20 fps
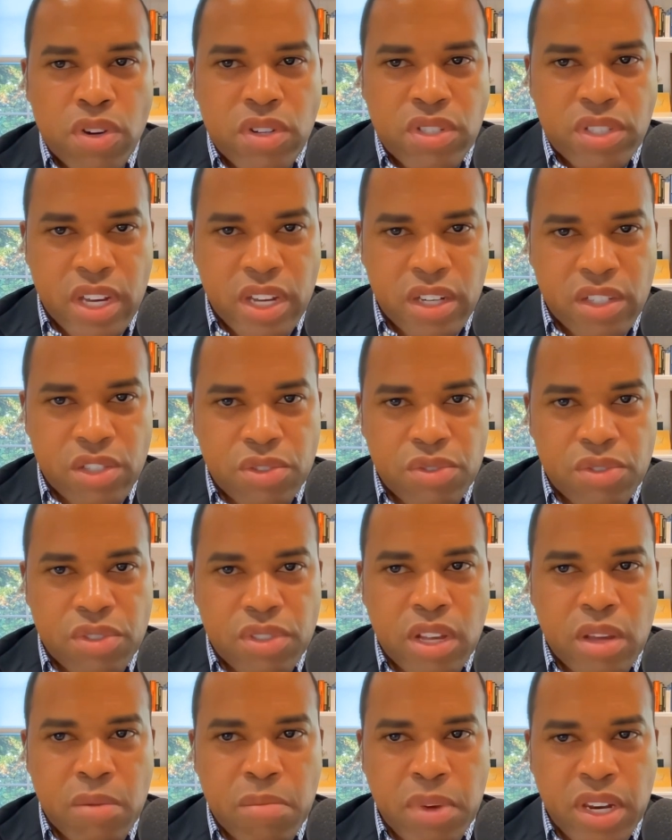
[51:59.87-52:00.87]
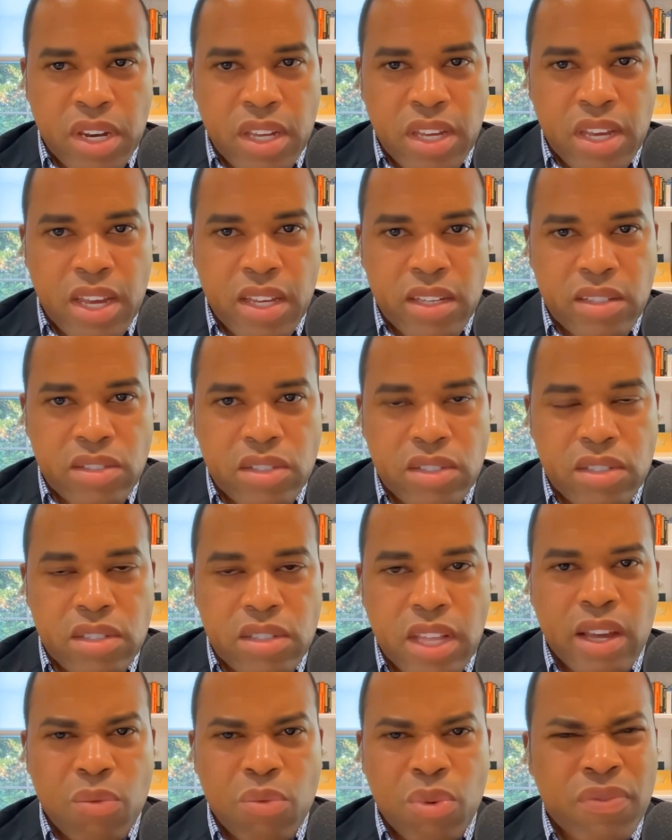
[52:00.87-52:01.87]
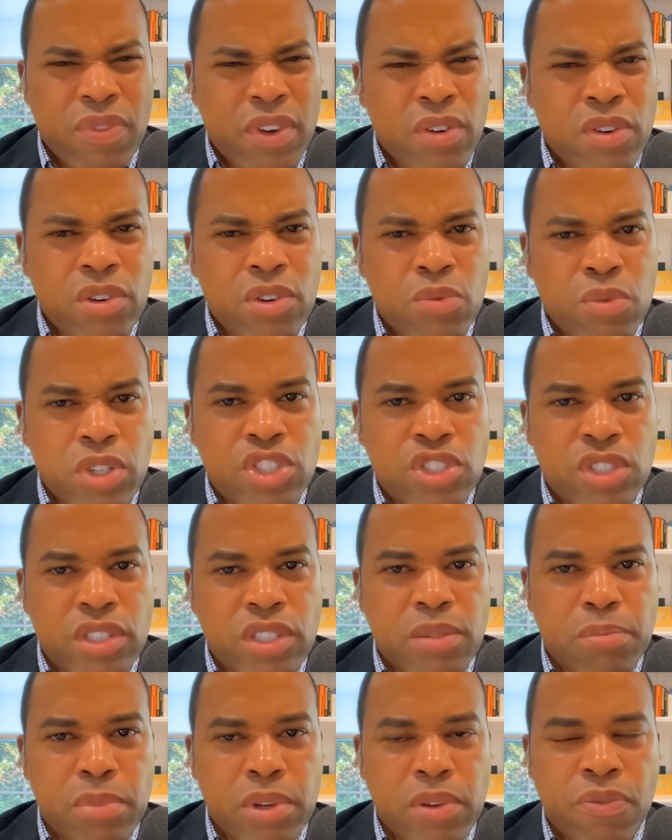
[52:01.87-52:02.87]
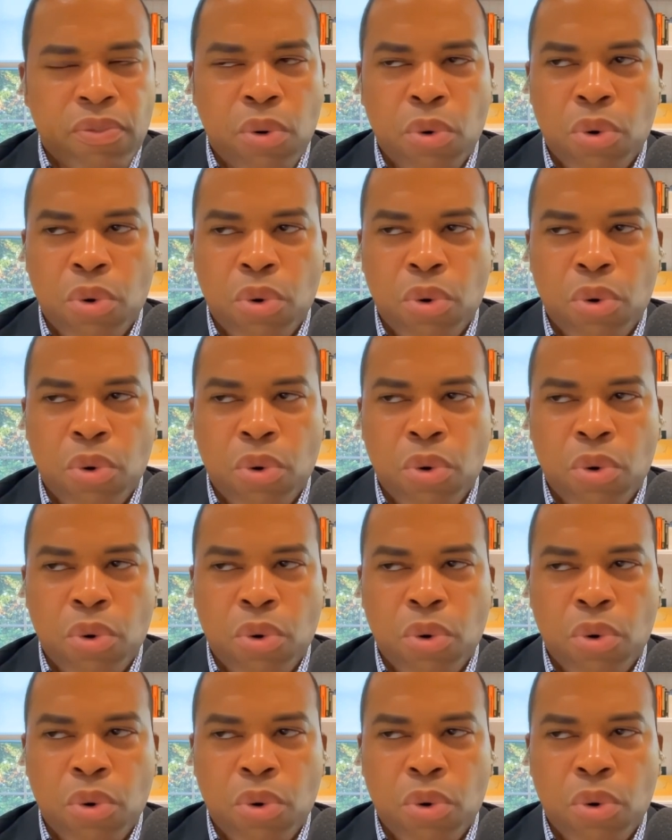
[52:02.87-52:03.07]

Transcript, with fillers: work schedules in many cases that were very rigid